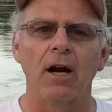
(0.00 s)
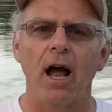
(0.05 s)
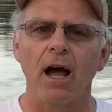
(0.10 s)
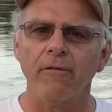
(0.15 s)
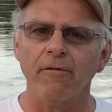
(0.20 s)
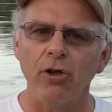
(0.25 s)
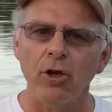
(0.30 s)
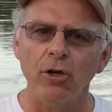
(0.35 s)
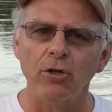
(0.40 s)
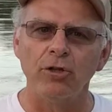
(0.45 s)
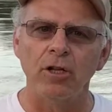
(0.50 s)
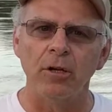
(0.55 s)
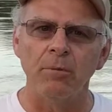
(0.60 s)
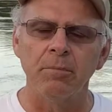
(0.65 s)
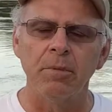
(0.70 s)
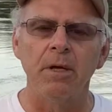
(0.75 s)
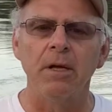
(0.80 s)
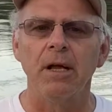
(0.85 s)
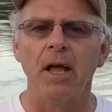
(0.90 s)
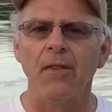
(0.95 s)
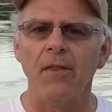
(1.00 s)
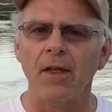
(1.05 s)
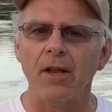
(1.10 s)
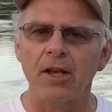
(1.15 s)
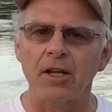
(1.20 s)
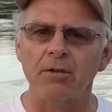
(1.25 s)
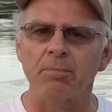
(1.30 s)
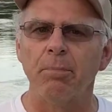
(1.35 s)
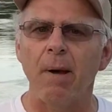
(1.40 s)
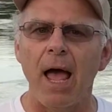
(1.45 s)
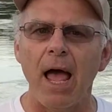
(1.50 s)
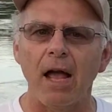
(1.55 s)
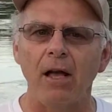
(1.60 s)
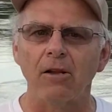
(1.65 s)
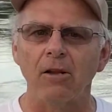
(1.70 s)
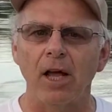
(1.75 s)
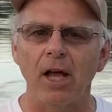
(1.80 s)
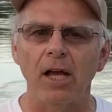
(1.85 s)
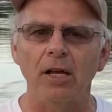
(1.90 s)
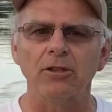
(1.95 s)
I've used them and they just
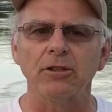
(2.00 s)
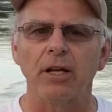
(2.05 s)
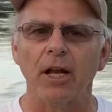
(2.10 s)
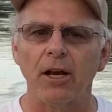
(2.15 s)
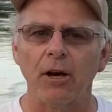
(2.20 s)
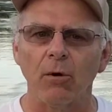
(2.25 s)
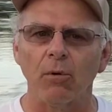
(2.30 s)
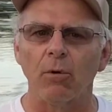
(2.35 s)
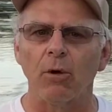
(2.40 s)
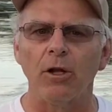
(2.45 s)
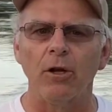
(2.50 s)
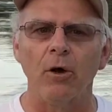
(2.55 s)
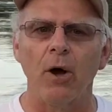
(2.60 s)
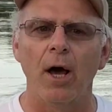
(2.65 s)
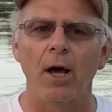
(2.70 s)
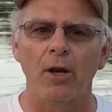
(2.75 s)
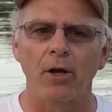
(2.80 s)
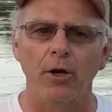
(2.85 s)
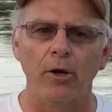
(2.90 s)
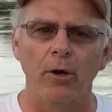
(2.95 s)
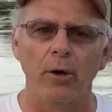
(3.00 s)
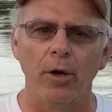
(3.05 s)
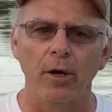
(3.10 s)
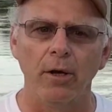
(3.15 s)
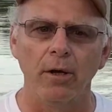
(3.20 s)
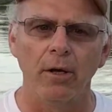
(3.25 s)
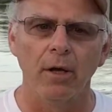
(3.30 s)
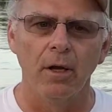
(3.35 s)
backlash, and I don't really know how to do it.